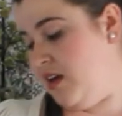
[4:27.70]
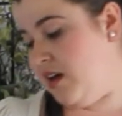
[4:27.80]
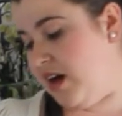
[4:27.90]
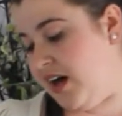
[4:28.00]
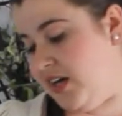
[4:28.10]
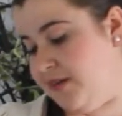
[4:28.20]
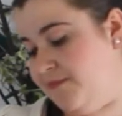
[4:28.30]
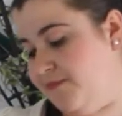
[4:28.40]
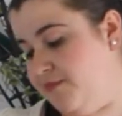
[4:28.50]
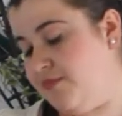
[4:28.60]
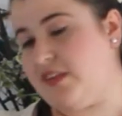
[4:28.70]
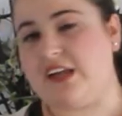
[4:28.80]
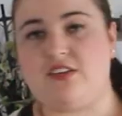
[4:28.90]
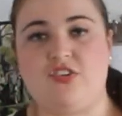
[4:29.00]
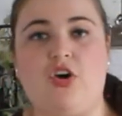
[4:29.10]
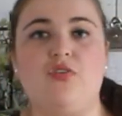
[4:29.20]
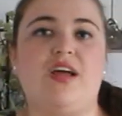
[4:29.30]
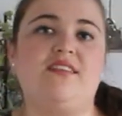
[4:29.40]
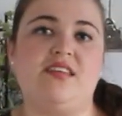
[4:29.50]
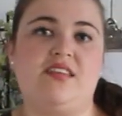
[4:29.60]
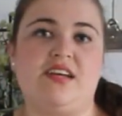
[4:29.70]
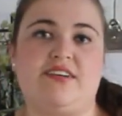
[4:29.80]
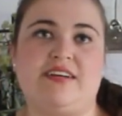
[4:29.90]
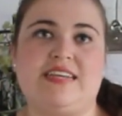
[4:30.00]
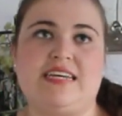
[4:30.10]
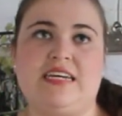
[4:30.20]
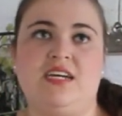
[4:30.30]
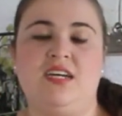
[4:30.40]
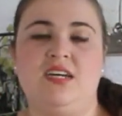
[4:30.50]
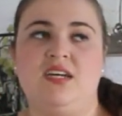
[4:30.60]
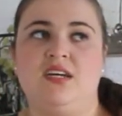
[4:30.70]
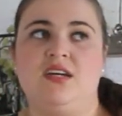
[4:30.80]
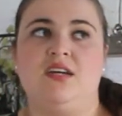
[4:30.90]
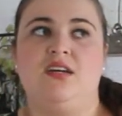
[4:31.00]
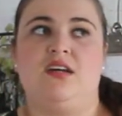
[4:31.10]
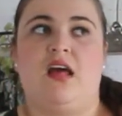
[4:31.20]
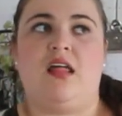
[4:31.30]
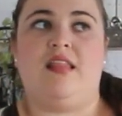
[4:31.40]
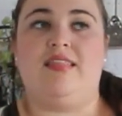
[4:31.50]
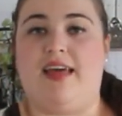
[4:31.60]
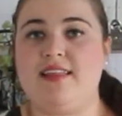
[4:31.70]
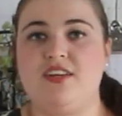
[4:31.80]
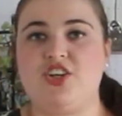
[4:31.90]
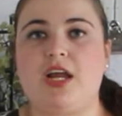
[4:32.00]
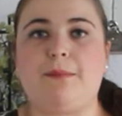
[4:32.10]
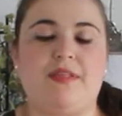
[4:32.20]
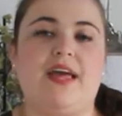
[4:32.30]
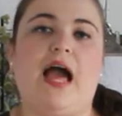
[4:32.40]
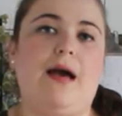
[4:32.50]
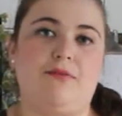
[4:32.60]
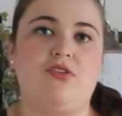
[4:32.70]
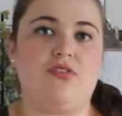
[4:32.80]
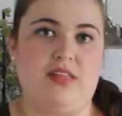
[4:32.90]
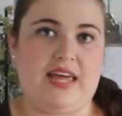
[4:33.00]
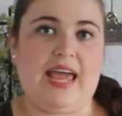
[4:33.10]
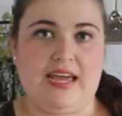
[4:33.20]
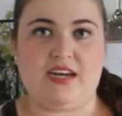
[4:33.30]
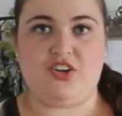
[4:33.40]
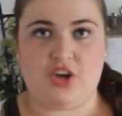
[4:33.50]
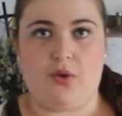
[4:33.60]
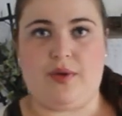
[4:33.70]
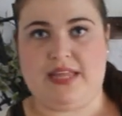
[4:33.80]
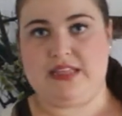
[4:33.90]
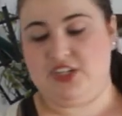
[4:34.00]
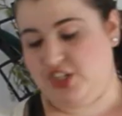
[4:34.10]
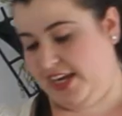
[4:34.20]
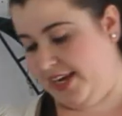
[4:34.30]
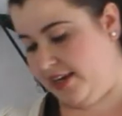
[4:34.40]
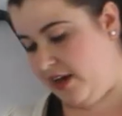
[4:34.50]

They don't necessarily like the shade, but they absolutely can go in the shade.